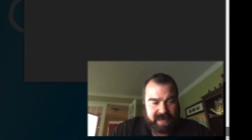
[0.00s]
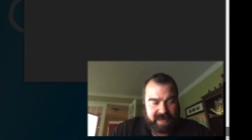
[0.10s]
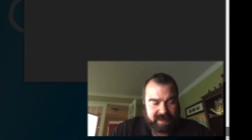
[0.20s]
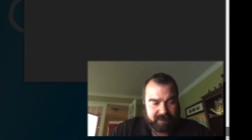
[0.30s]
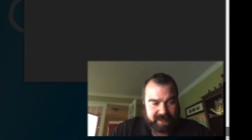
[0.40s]

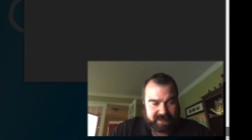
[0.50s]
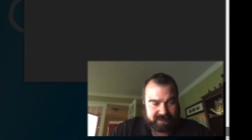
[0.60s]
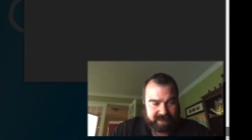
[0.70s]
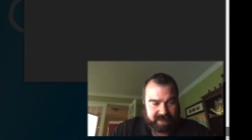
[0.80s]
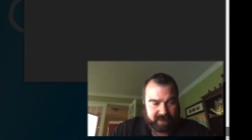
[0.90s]
And then
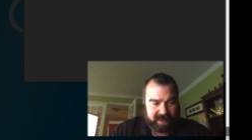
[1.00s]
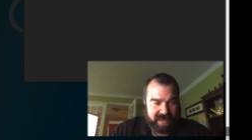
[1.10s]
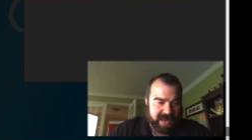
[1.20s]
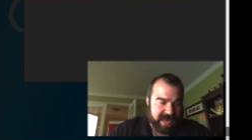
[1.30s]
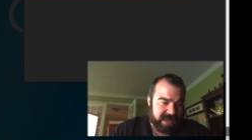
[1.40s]
basically we
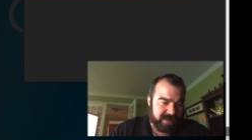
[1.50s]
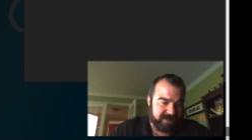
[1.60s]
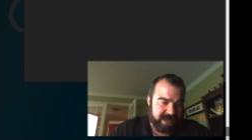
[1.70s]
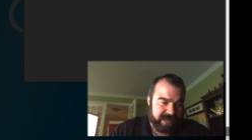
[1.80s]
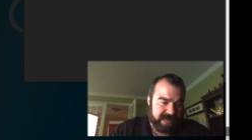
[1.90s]

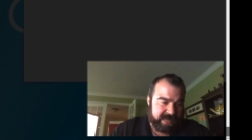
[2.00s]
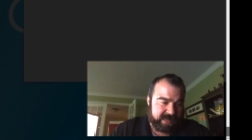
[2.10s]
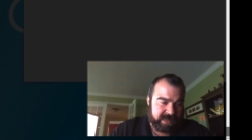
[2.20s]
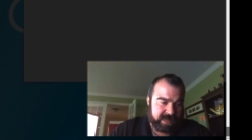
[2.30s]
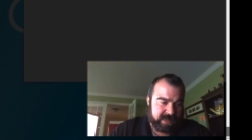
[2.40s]
have
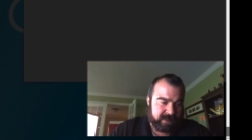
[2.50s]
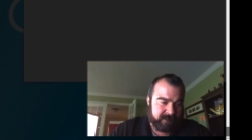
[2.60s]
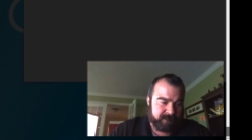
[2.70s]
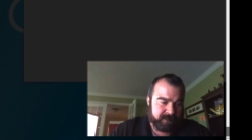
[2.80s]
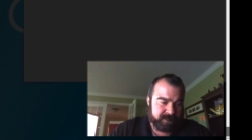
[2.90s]
a
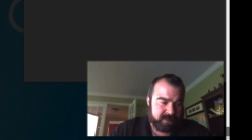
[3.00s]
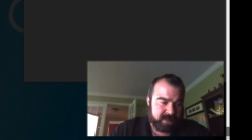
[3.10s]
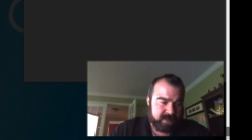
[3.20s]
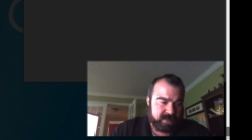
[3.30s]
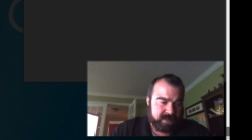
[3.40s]
2%.
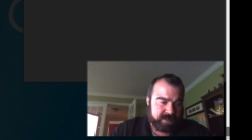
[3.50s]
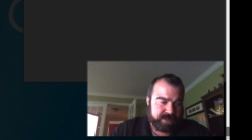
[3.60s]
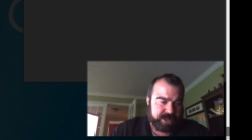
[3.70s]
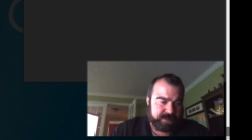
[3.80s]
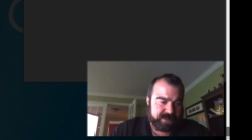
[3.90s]

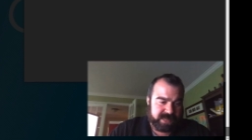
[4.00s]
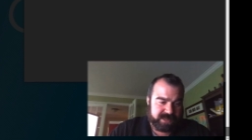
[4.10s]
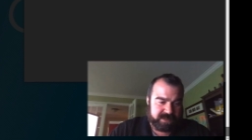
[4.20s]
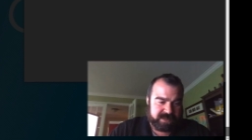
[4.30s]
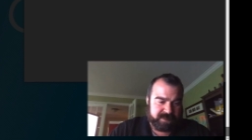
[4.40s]

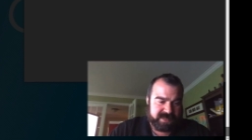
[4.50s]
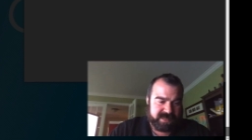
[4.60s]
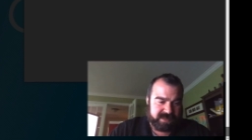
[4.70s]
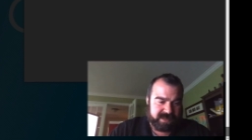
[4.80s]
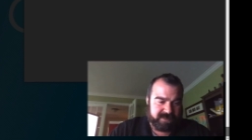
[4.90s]
So it's
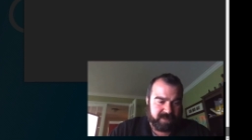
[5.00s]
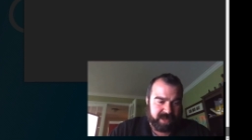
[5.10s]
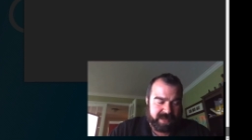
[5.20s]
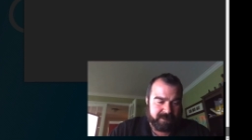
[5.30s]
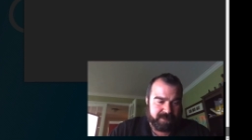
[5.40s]
basically looking for
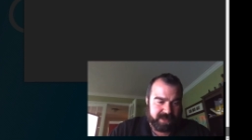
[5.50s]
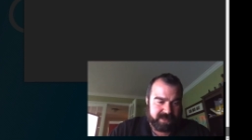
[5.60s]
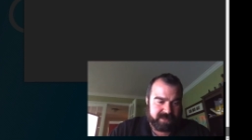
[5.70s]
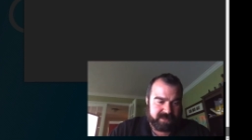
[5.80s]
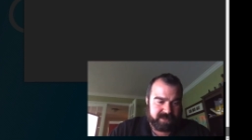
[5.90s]
an input.
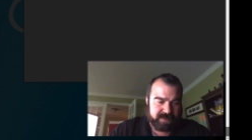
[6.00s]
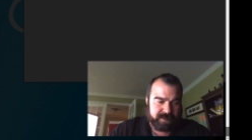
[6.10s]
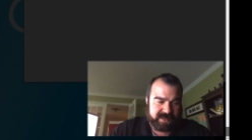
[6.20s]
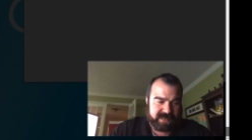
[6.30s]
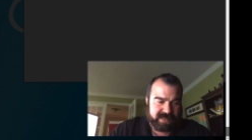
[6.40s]
So it's
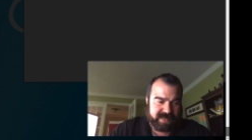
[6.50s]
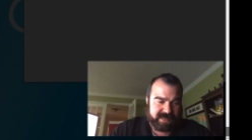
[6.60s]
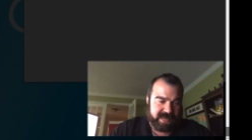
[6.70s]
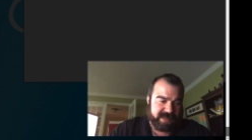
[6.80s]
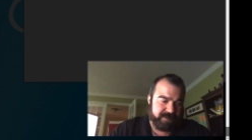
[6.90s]
basically going to
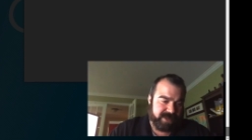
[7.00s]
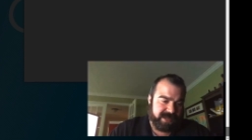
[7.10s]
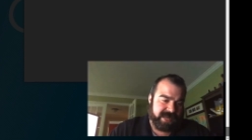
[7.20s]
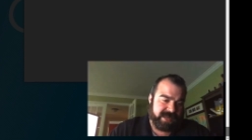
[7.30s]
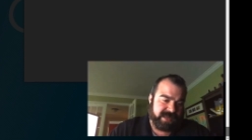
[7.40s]
take that input
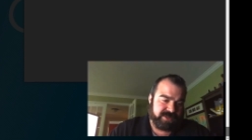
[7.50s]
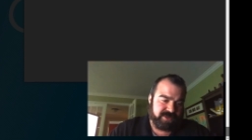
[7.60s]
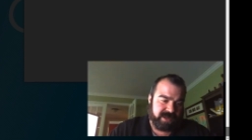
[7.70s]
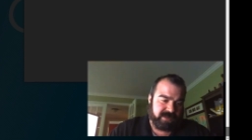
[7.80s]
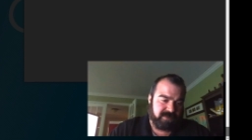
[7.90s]
in and
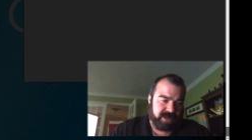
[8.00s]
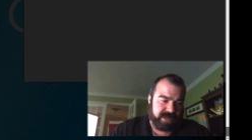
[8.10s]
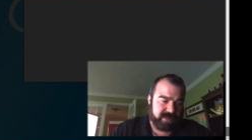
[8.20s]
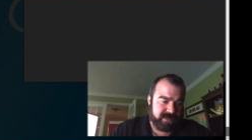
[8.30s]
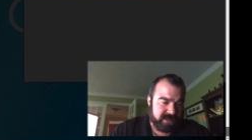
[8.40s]
try to run
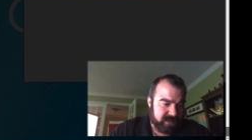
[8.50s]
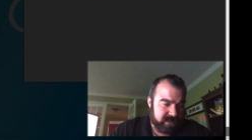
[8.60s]
it.